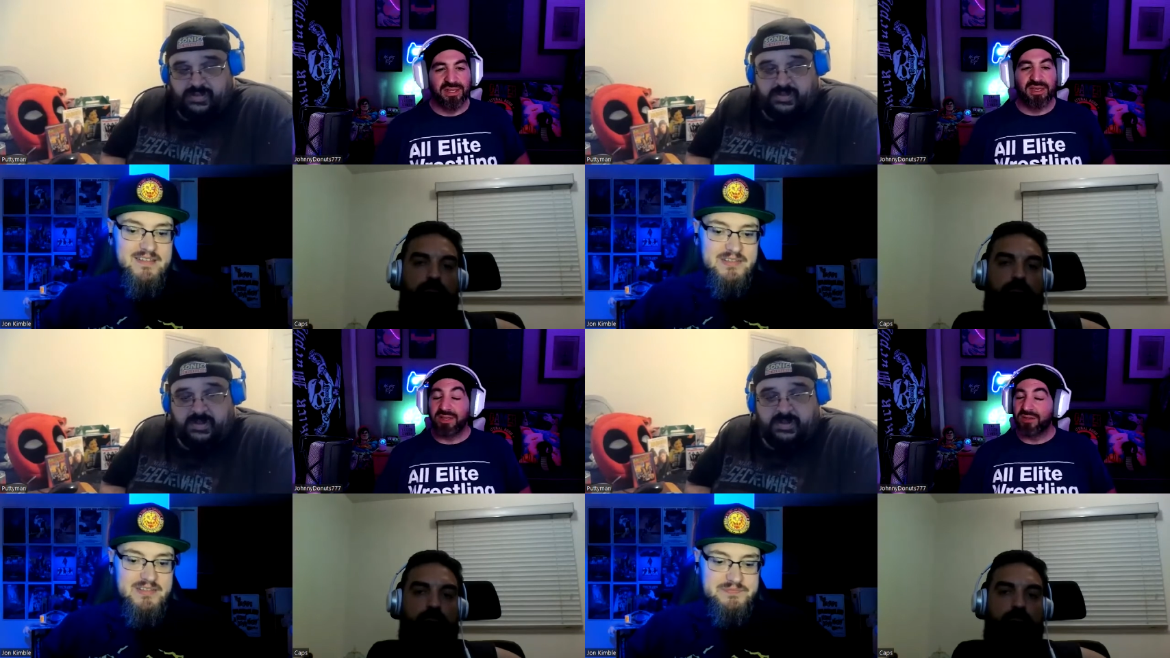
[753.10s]

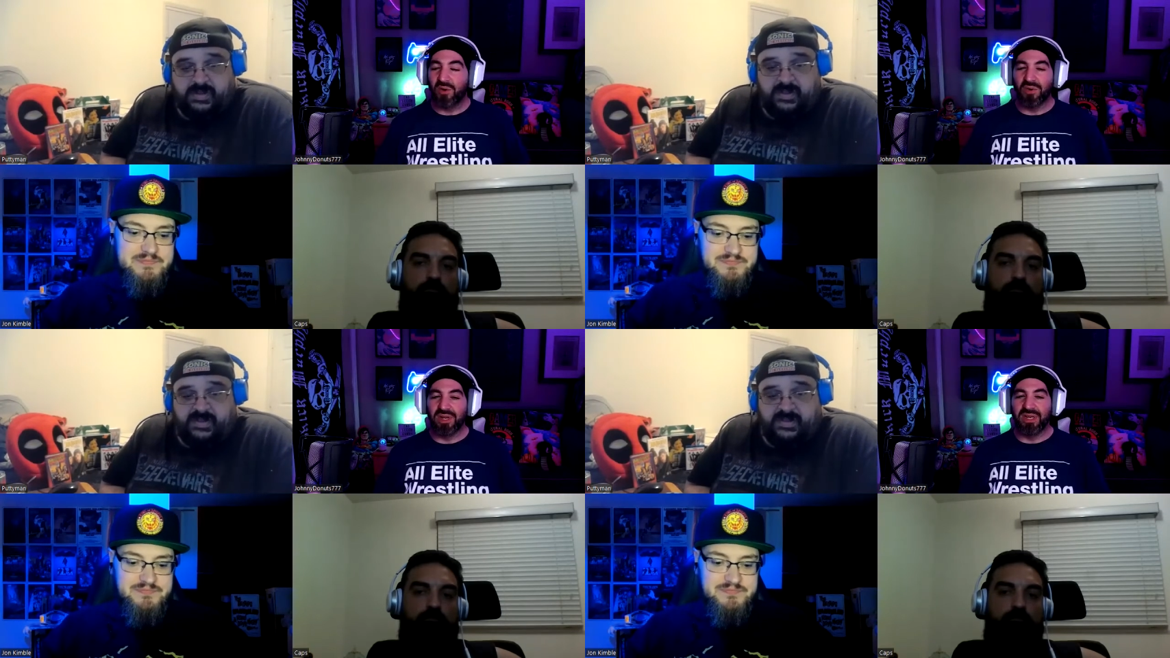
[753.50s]
Speaker 1: He
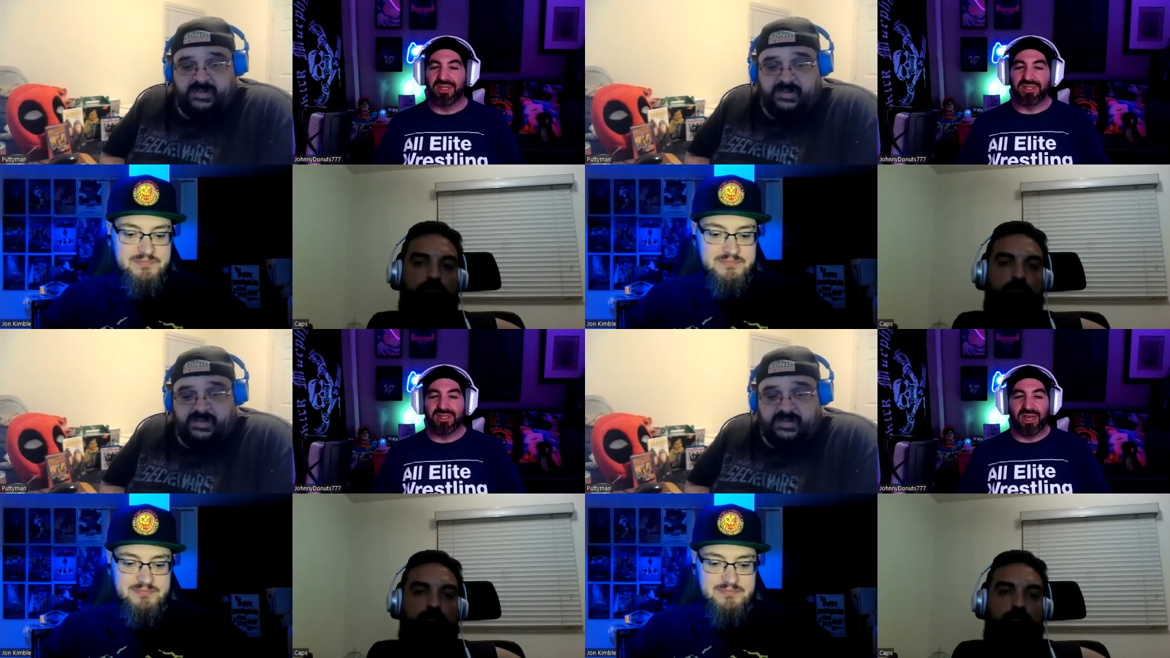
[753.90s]
totally
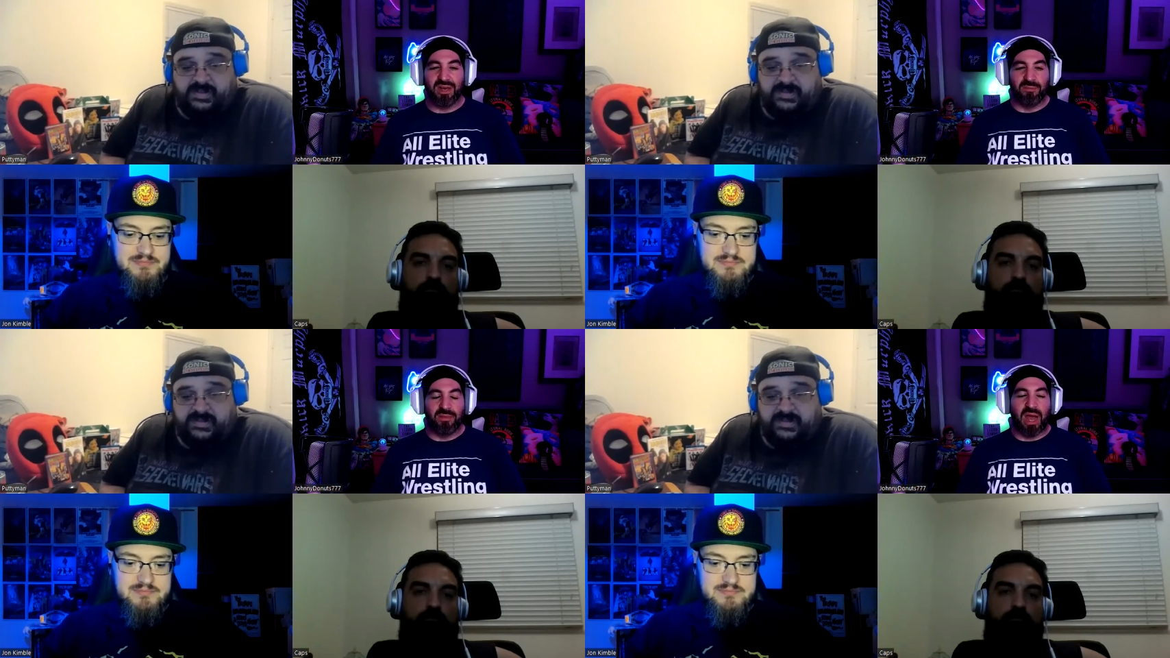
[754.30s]
is.
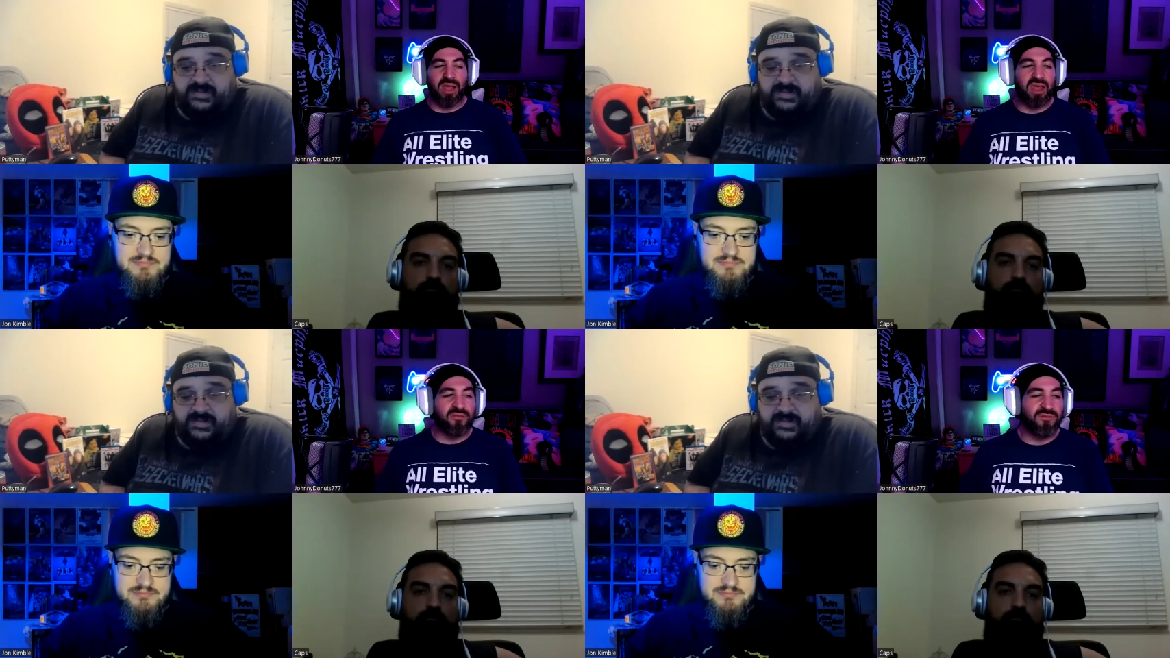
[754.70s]
Um,
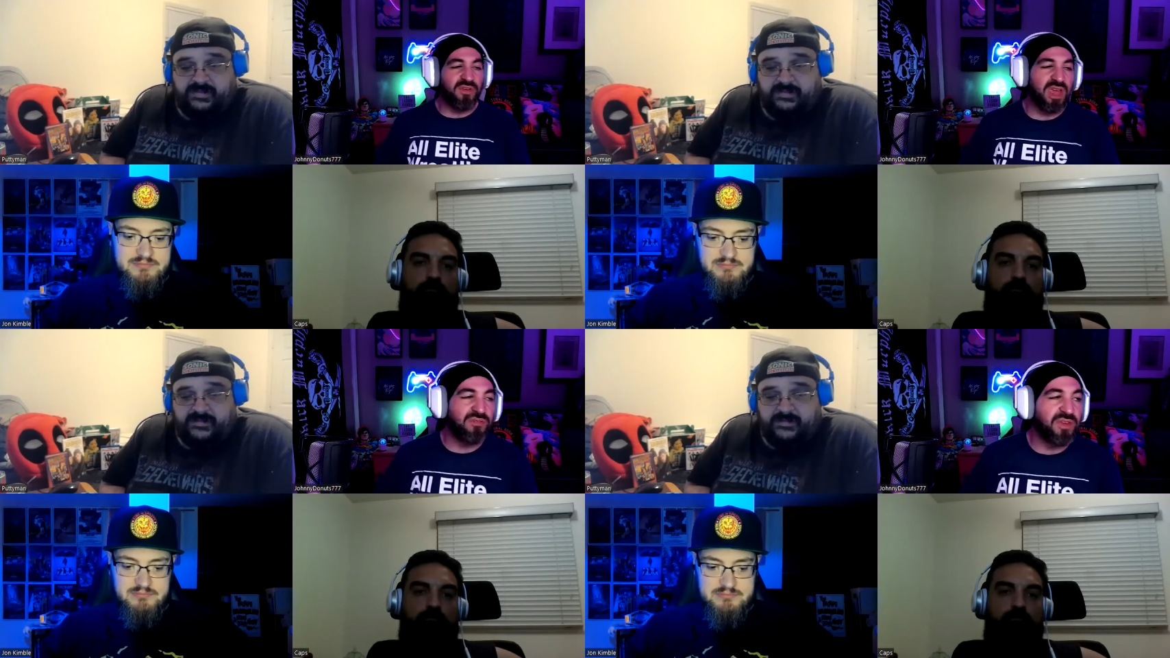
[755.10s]
I
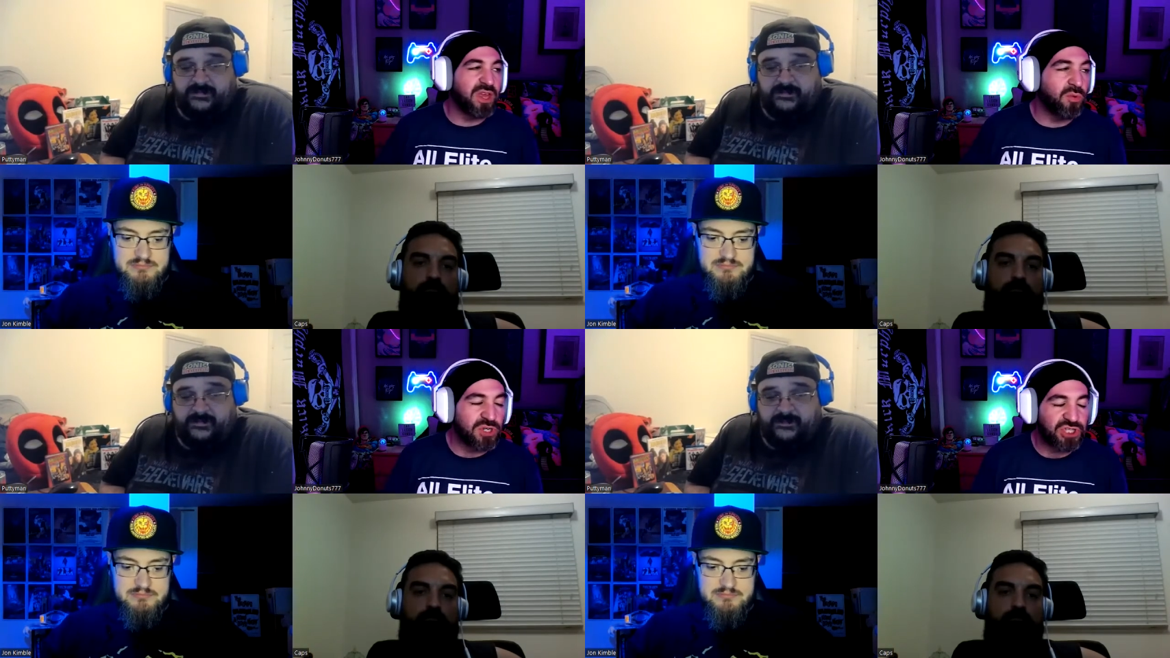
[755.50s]
if if
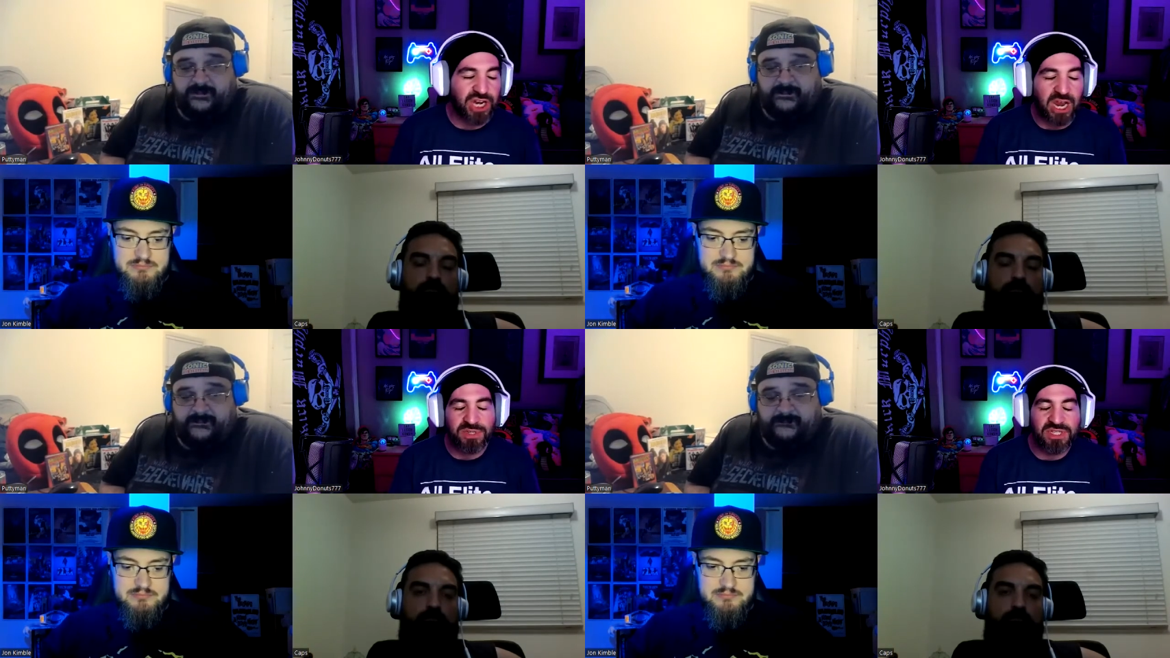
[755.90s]
he were
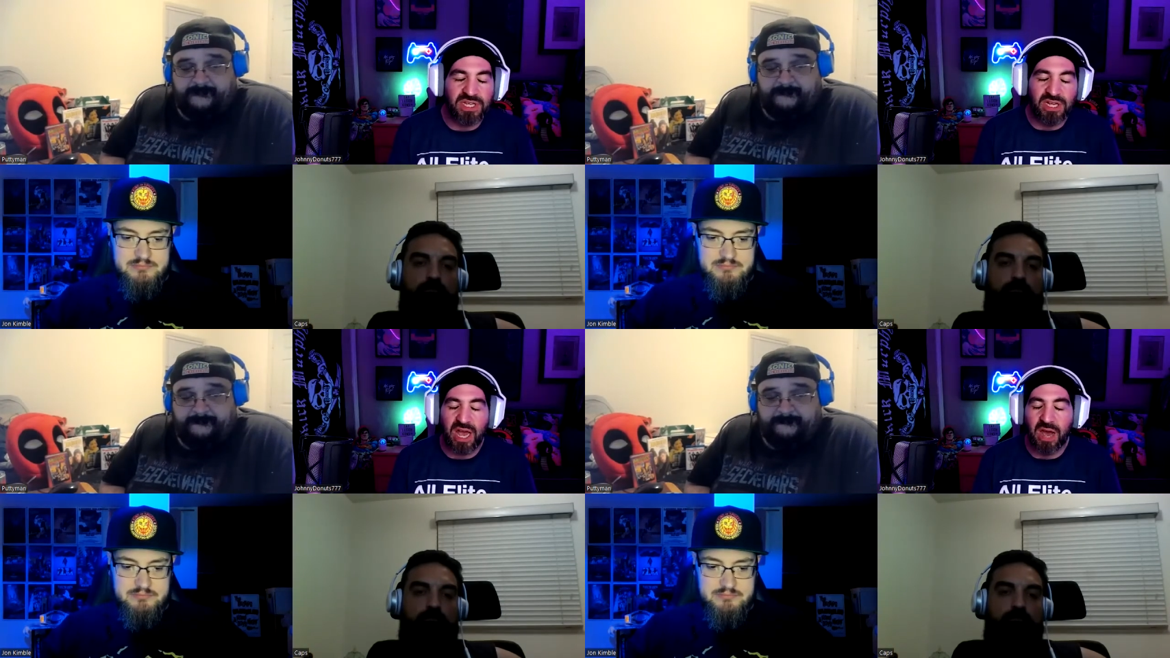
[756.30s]
champ still,